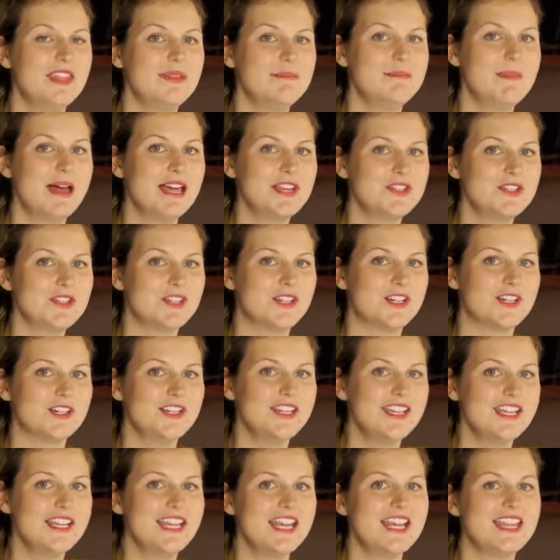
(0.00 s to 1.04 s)
they
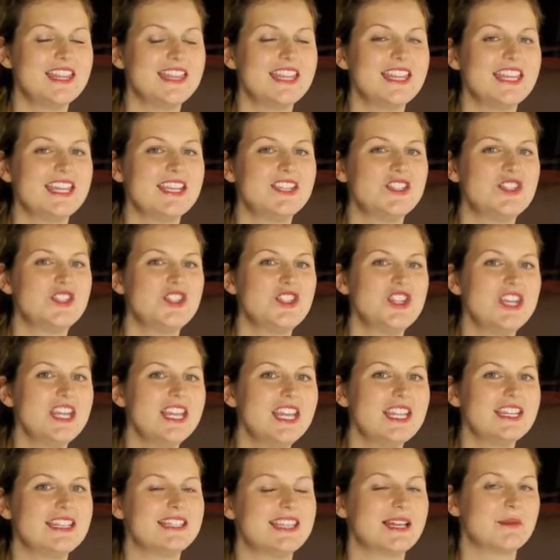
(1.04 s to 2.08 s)
measured the
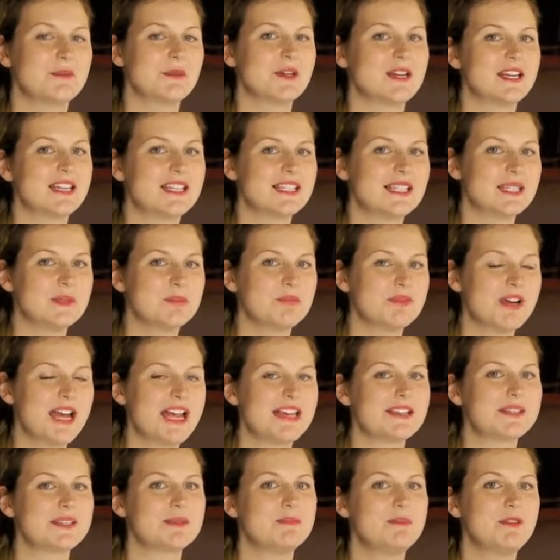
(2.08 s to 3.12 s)
genes that were
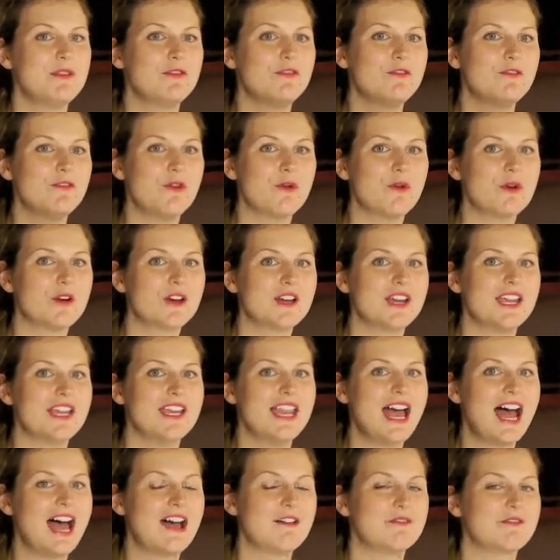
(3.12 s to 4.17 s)
expressed before
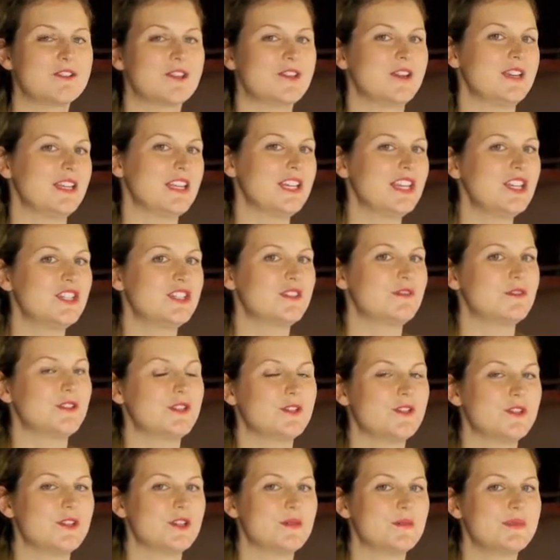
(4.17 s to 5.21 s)
and after in each of the
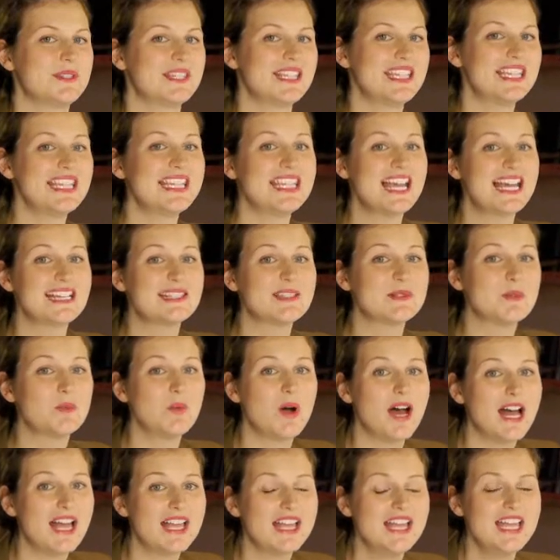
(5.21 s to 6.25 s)
groups. Guess
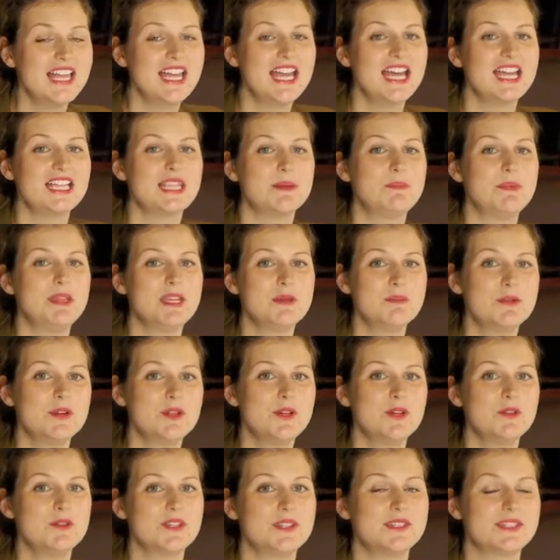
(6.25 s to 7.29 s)
what? The people
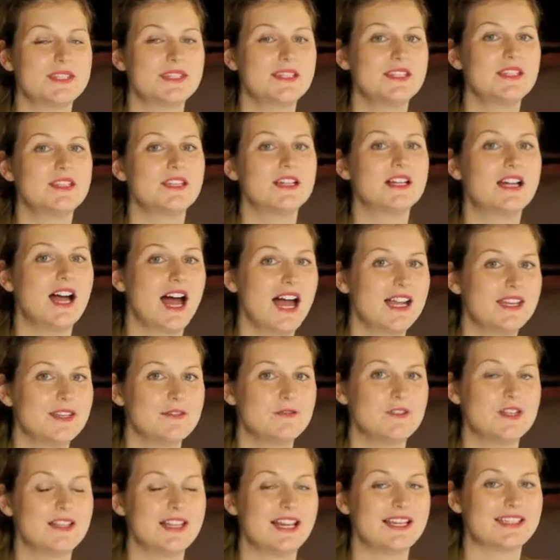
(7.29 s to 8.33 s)
who listened to the
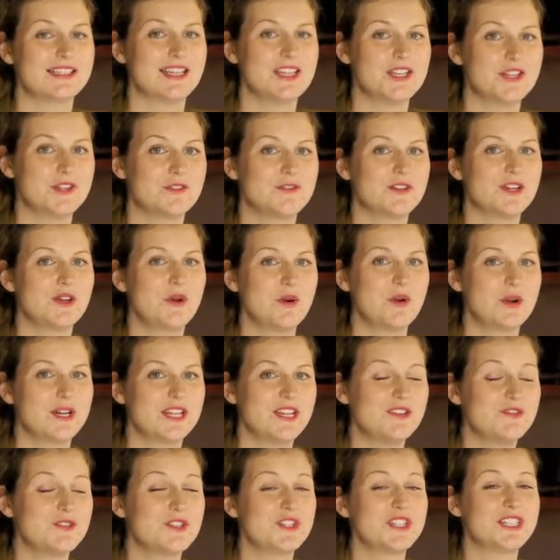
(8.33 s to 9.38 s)
guided relaxation
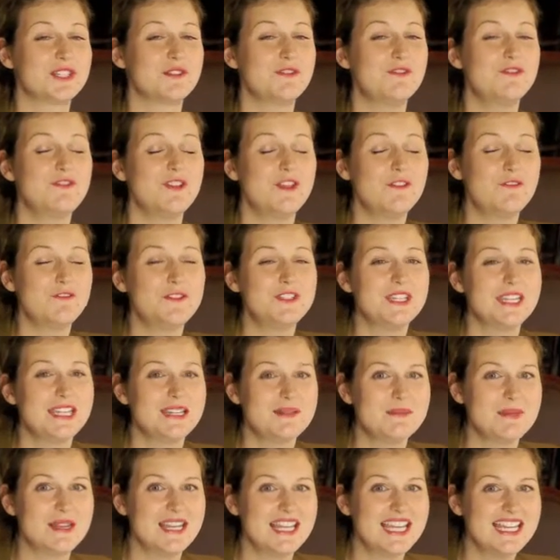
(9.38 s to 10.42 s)
recording for just
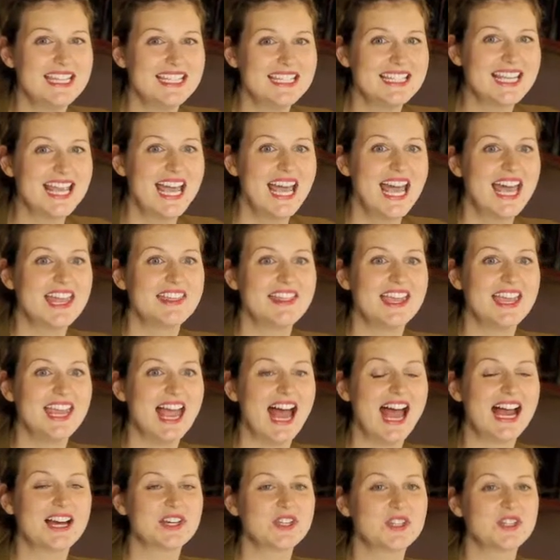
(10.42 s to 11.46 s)
15 minutes, they
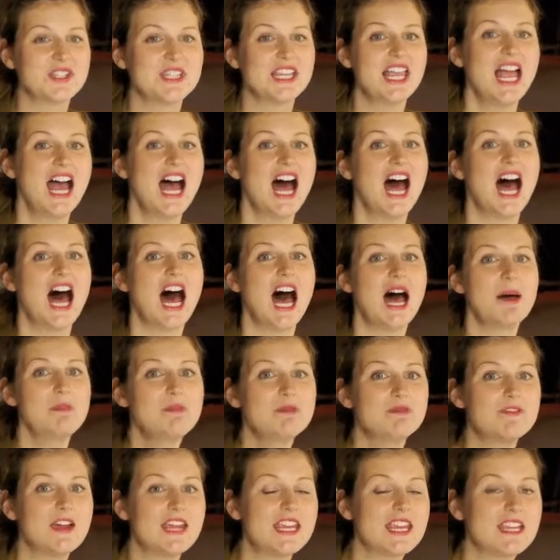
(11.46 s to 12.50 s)
actually
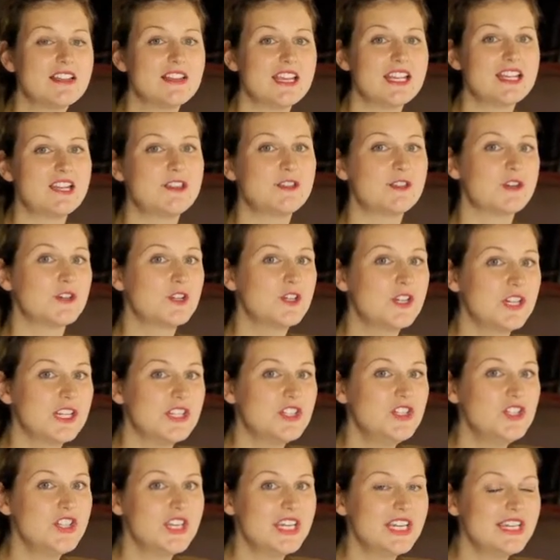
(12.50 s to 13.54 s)
upregulated their
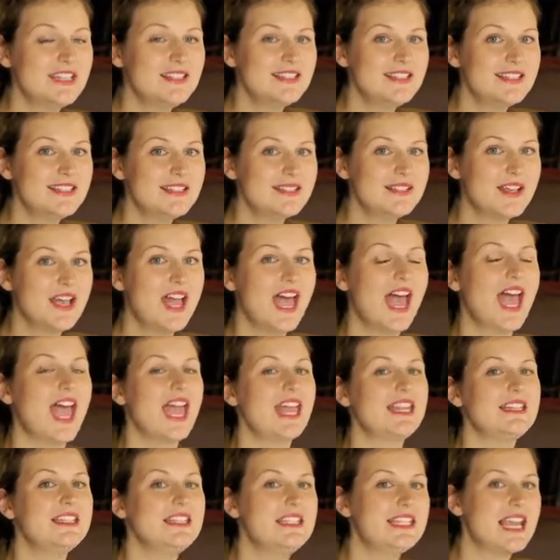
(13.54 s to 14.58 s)
good genes
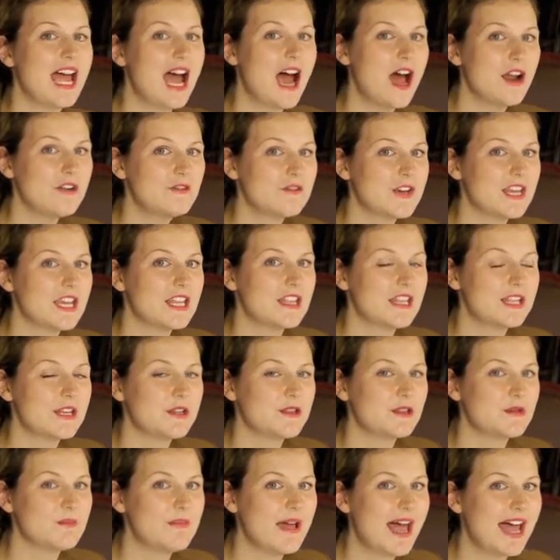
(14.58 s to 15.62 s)
and
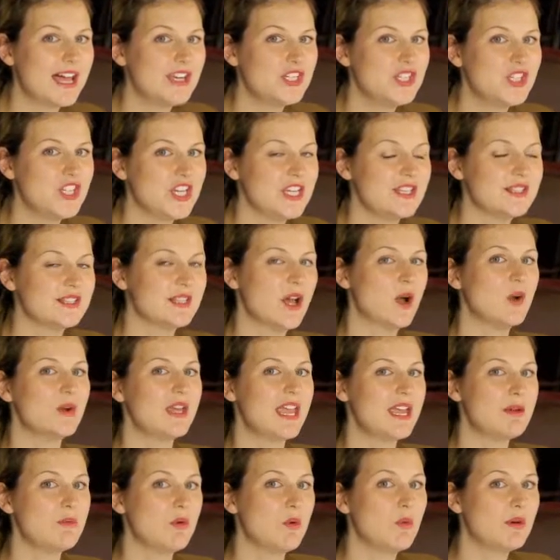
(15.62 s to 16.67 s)
downregulated their bad genes.
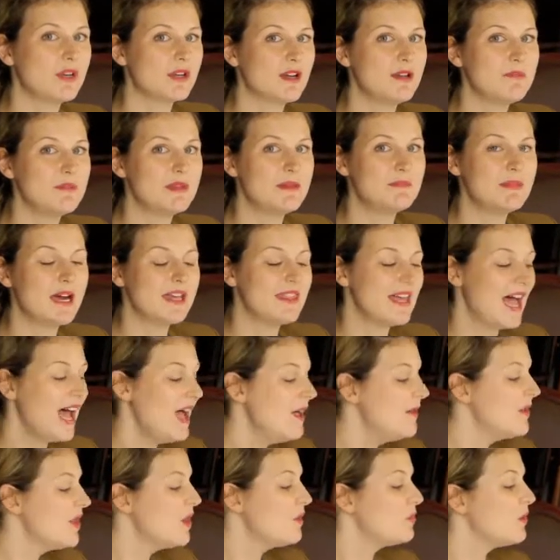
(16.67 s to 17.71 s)
Okay, well, what do I mean by
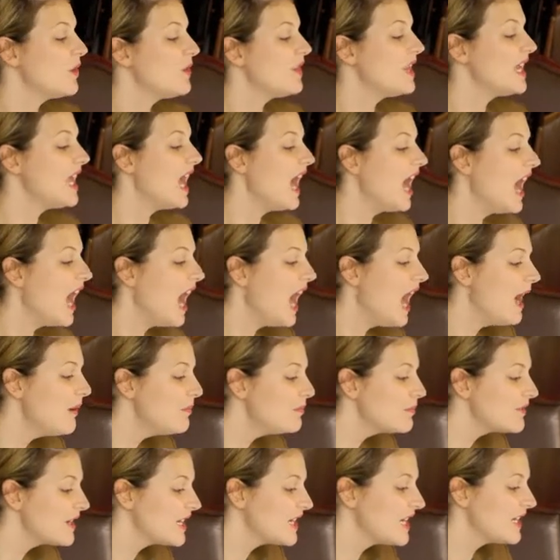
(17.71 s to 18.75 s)
that? Well, they
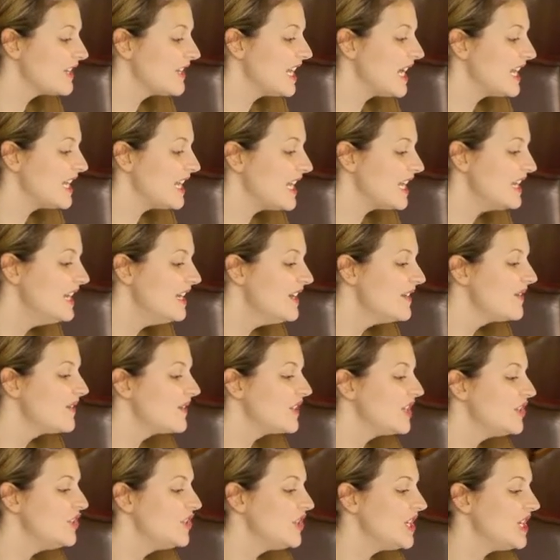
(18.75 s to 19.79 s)
upregulated
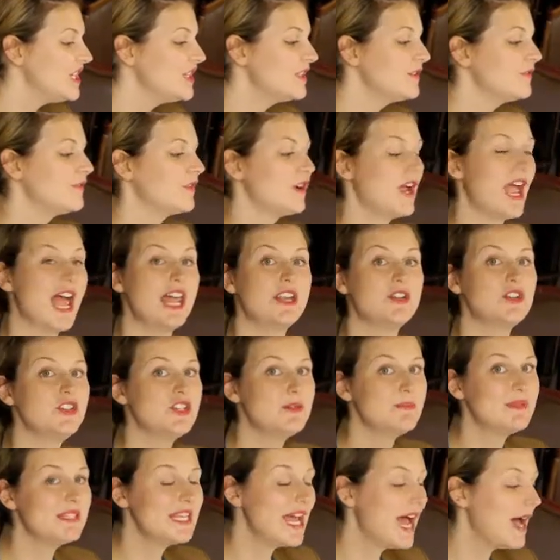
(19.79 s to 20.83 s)
the genes for
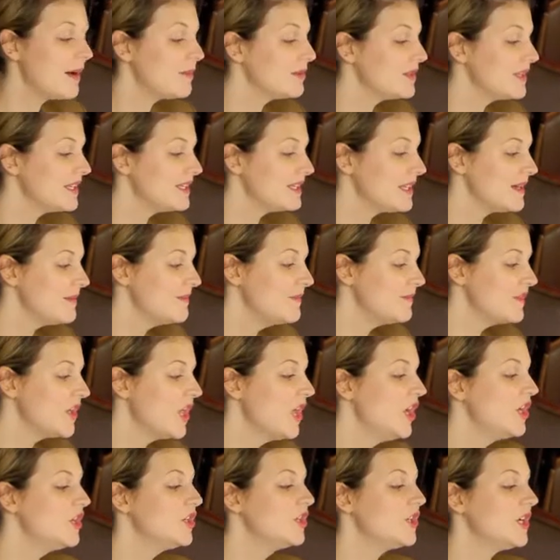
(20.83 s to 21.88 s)
energy metabolism,
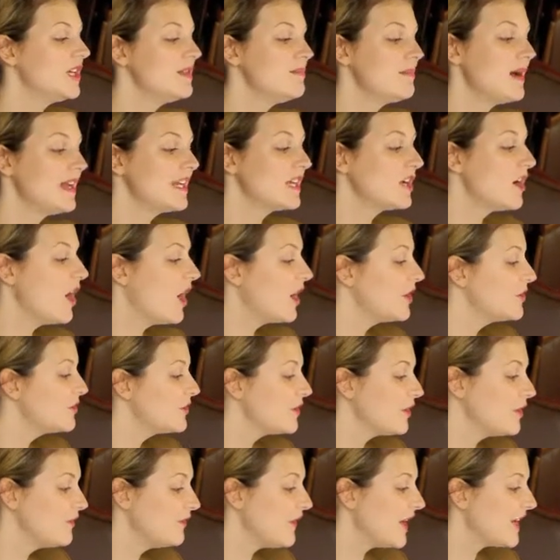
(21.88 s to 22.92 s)
good
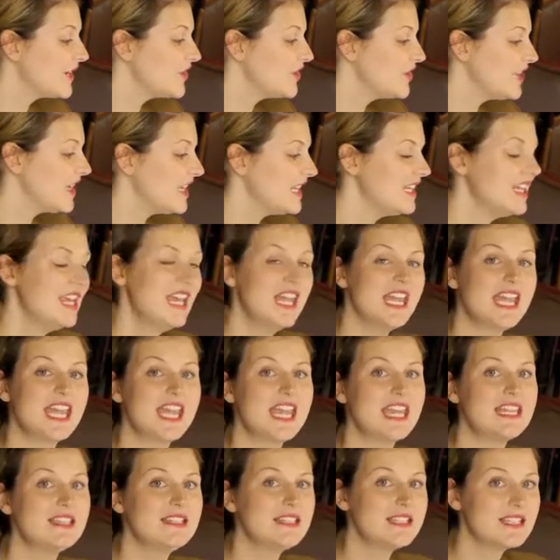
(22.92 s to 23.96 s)
mitochondrial function,
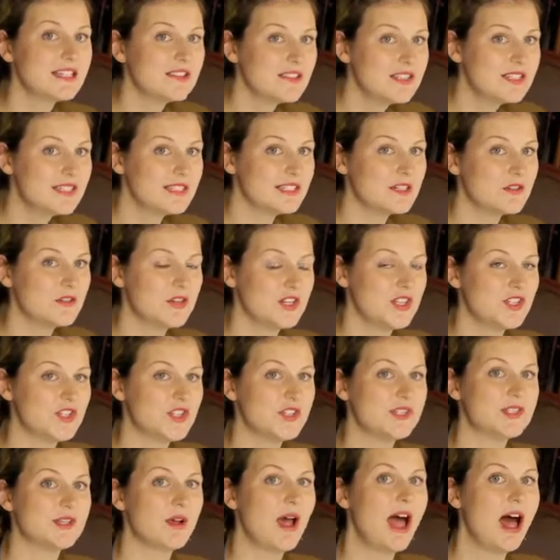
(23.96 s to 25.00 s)
insulin
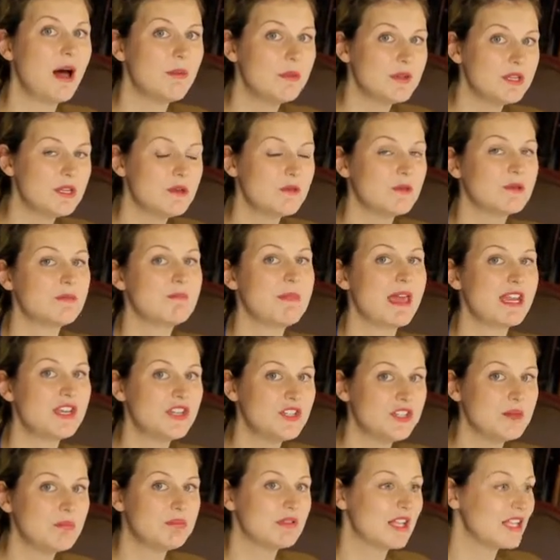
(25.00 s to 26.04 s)
secretion, so helping you with
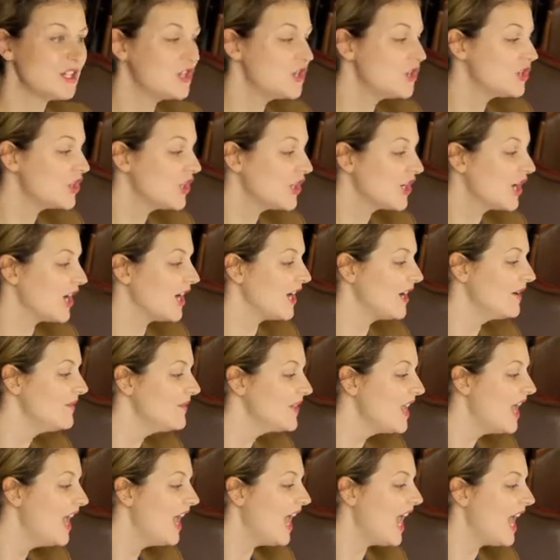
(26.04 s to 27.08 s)
managing blood sugar,
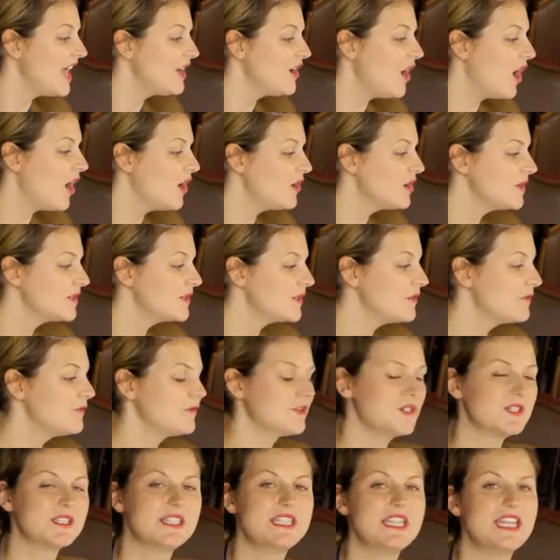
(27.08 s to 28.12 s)
and also
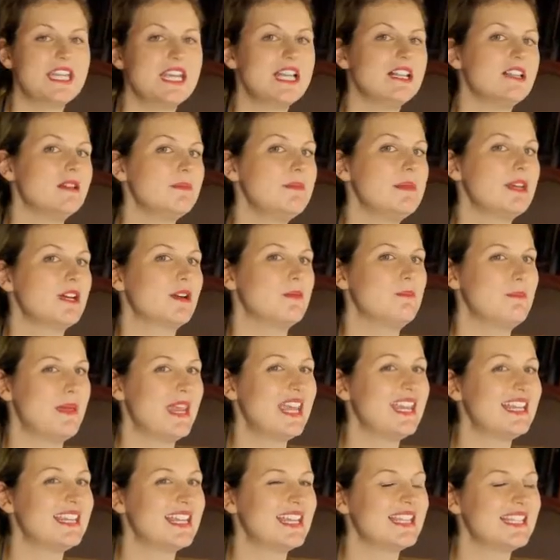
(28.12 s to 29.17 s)
for telomere
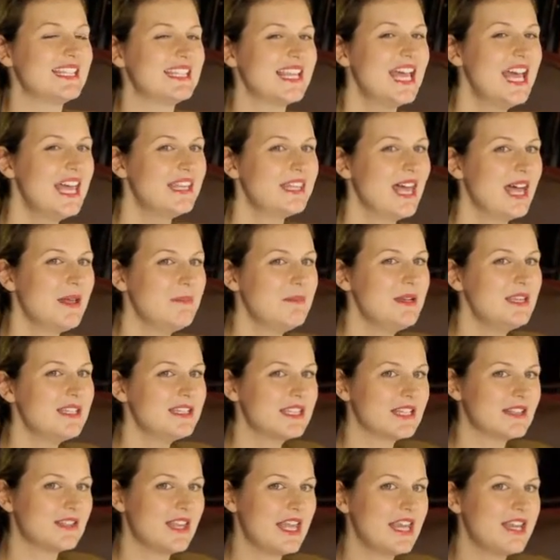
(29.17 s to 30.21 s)
maintenance. That means
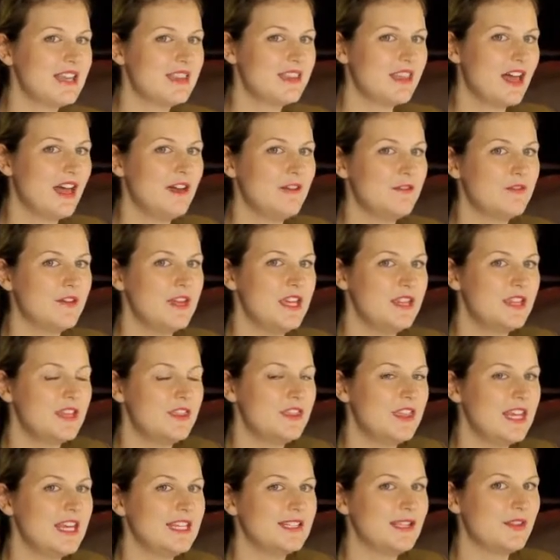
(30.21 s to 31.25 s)
the length of the
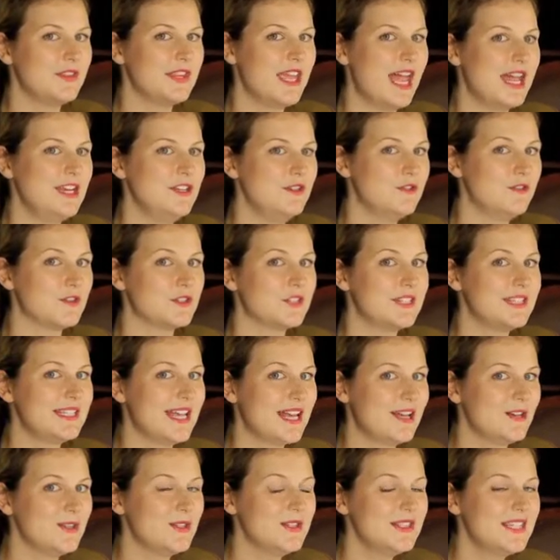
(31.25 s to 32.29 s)
things on the end of your
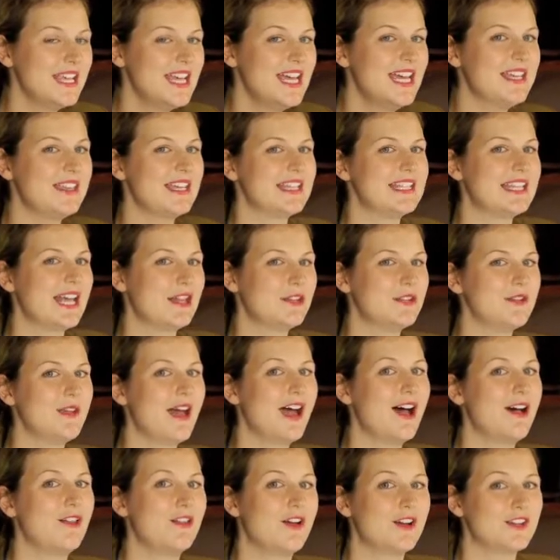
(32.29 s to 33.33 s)
cells that tell you
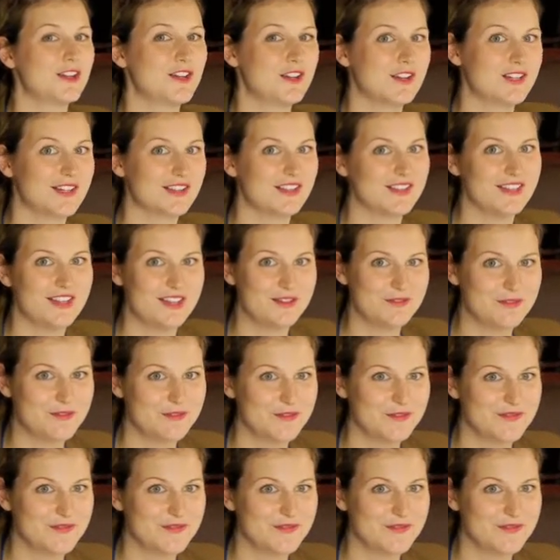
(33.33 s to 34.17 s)
how long you're gonna live